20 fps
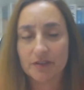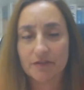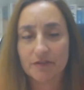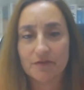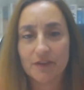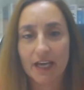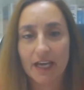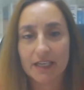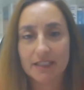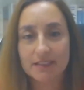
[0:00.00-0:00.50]
the
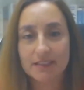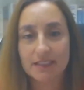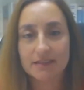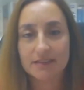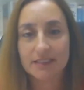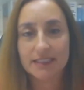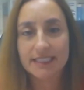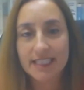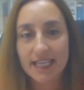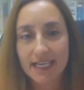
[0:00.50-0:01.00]
fact
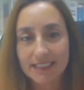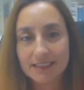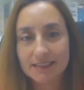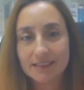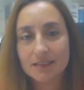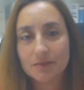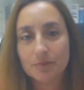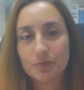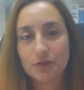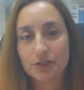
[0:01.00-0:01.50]
that
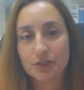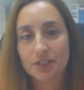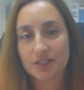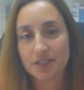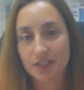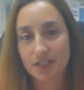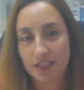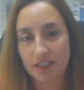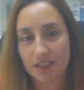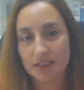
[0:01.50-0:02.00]

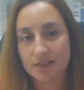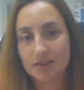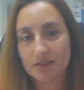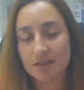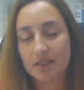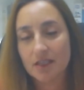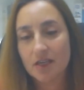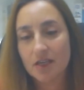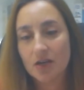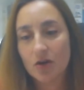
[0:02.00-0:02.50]
90%
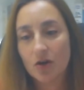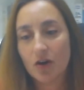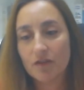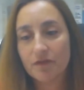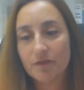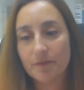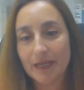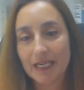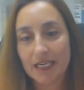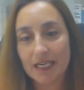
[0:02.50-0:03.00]

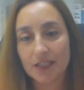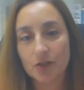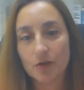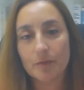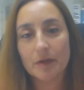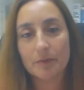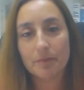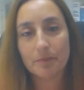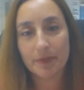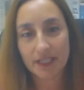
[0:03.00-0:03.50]
of
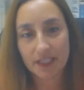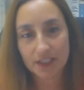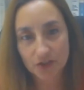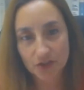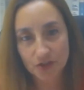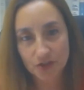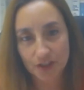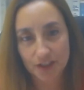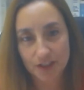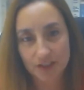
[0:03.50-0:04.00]
melanoma
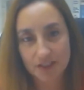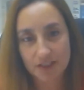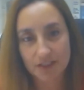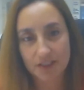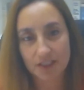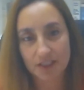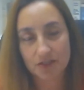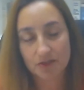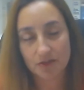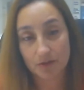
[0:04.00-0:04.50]
patients
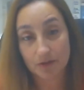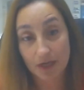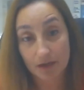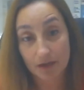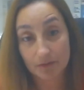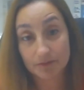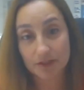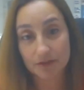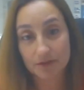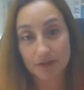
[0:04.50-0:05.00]
that
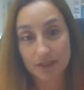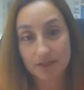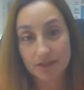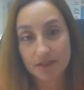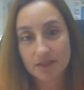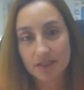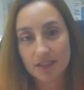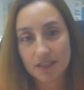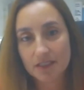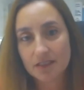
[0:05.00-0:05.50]
succumb to the
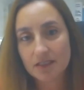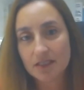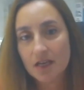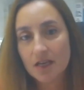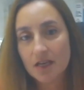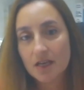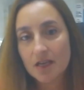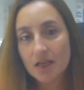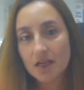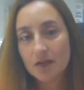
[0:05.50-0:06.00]
disease
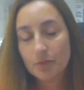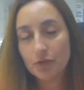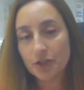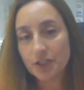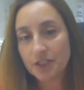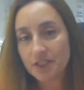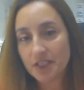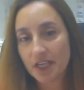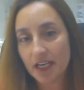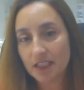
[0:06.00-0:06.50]

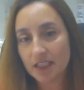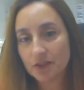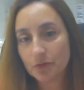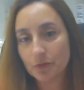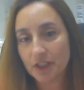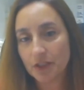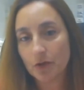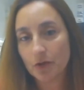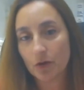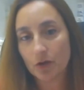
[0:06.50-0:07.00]
present
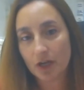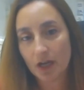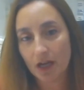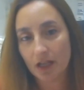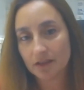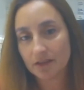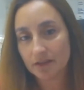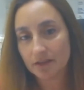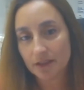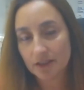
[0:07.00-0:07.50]
with
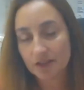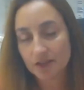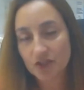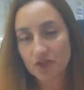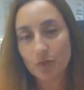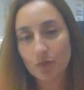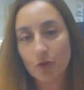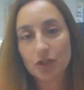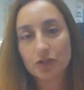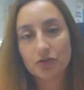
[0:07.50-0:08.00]
occult
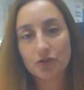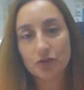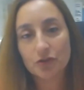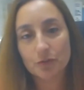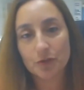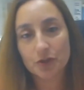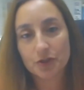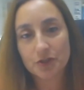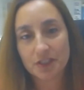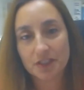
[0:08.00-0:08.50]
small
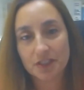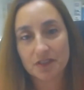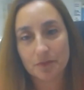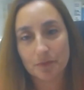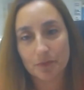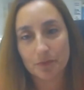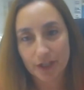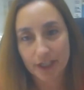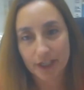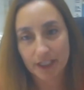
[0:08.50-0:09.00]
tumors in the
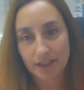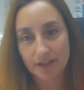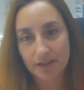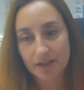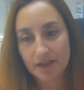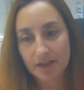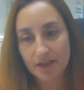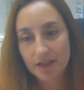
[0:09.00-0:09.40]
brain.